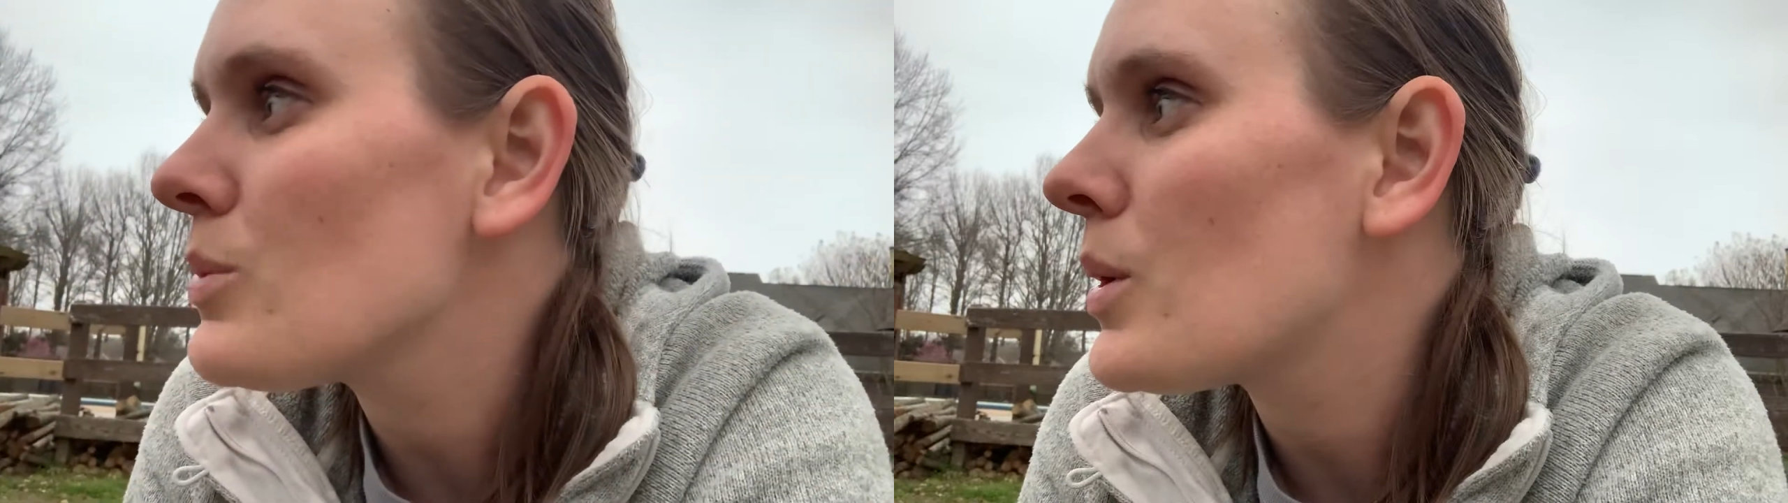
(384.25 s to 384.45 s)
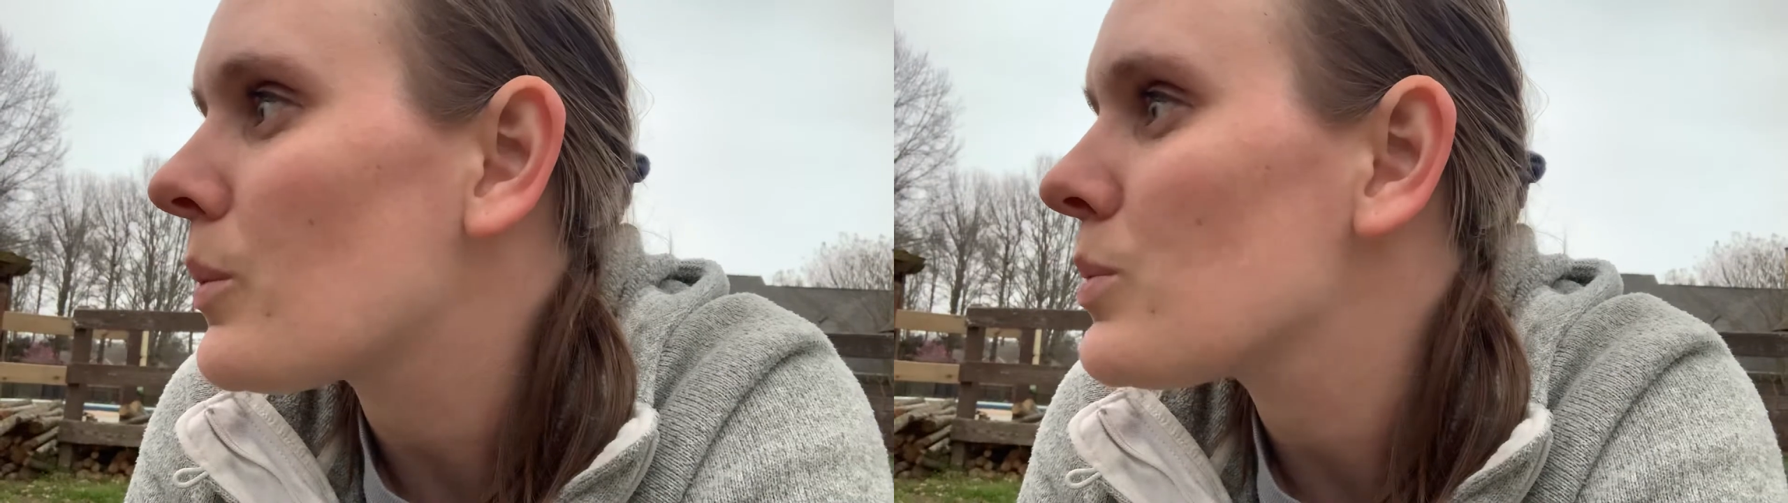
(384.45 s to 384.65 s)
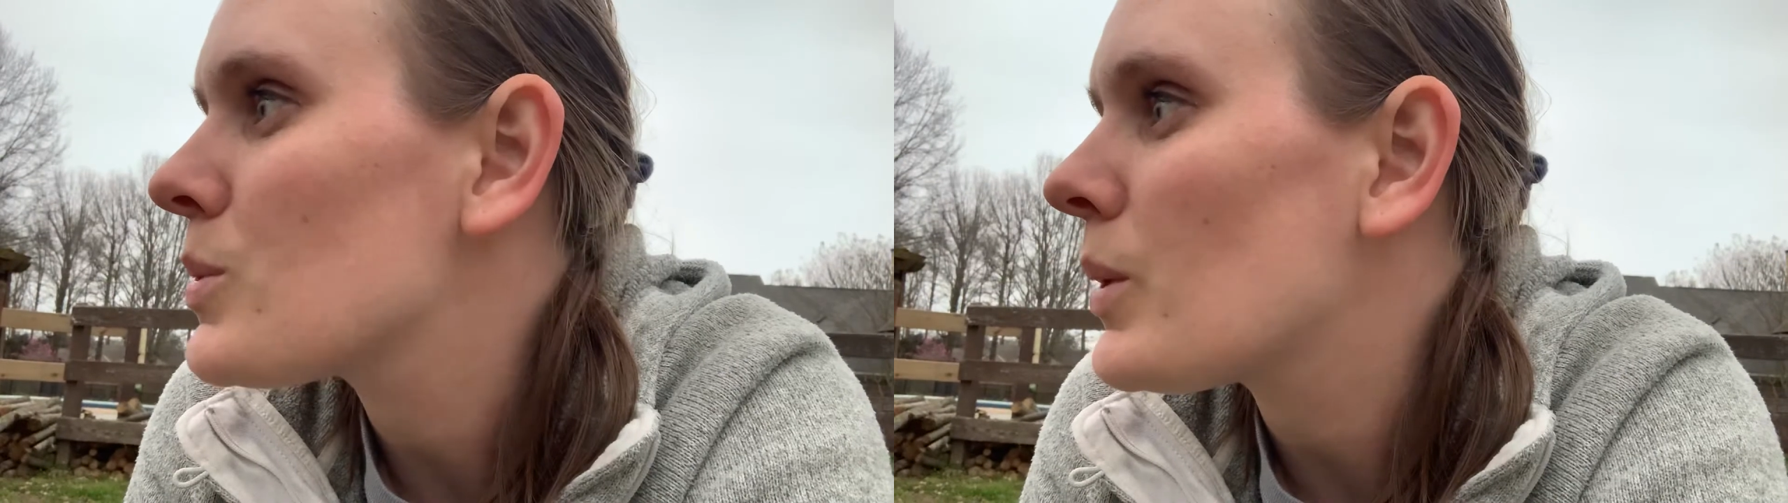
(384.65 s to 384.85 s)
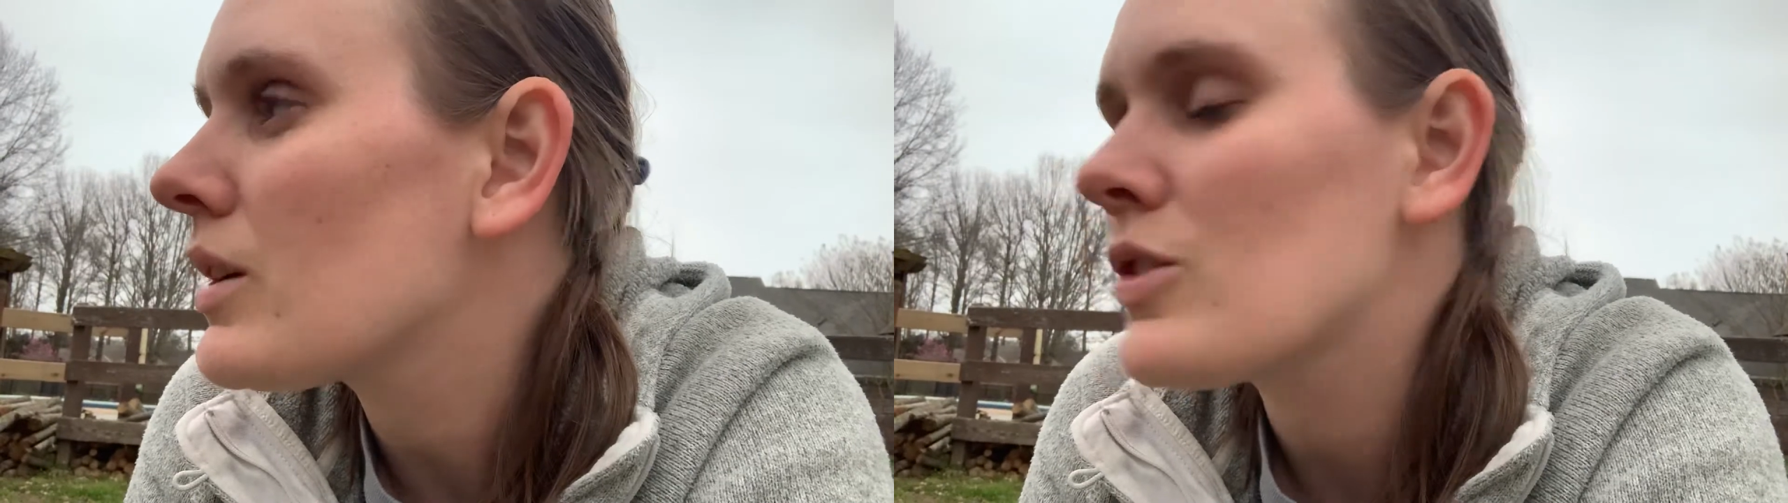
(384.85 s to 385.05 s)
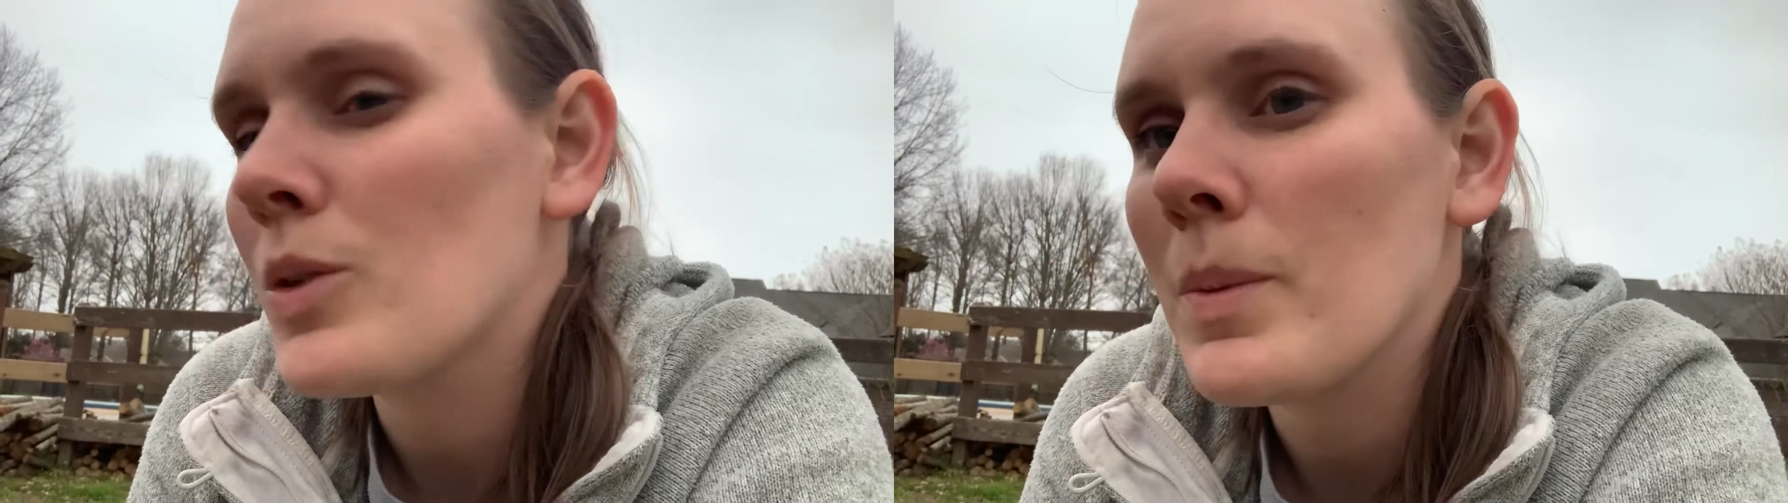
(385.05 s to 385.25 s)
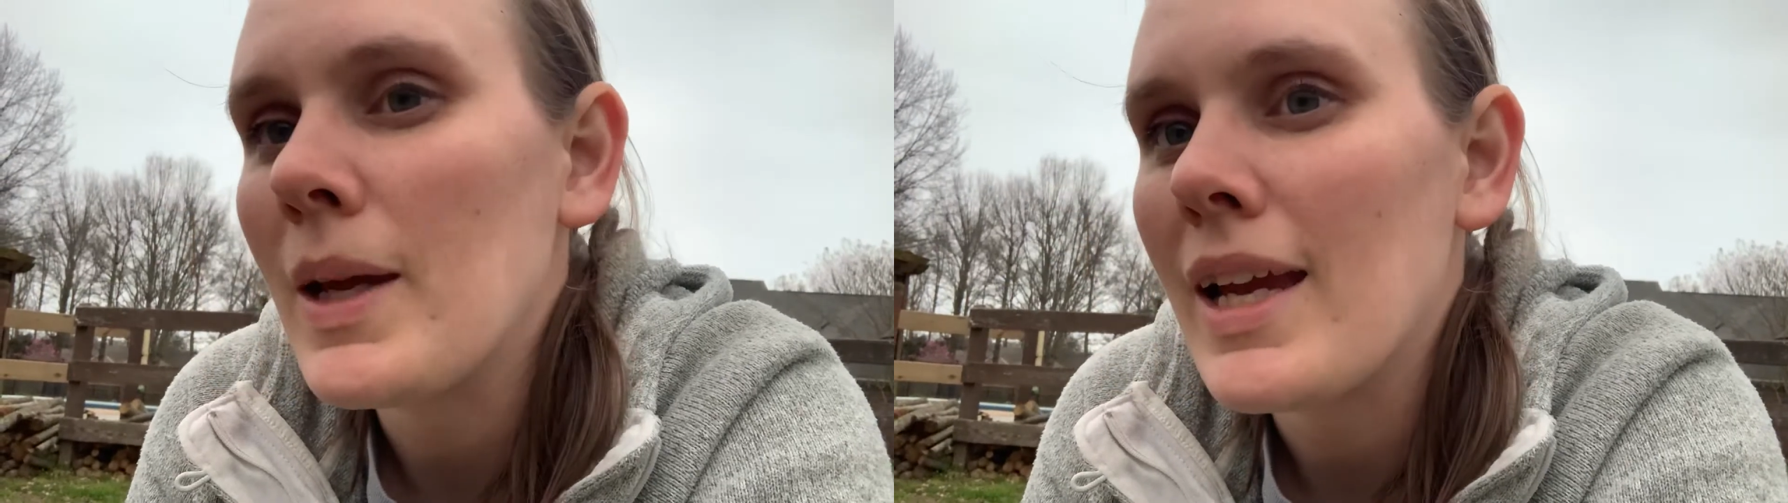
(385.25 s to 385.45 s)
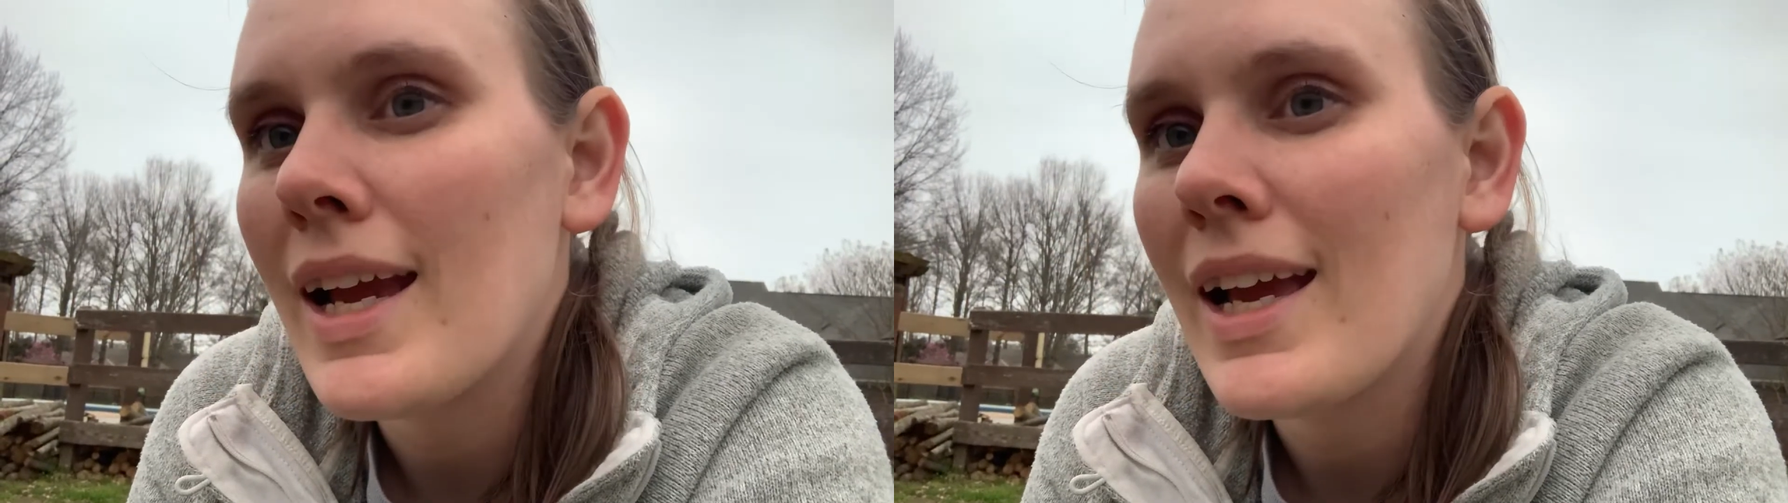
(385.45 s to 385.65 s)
what works for me,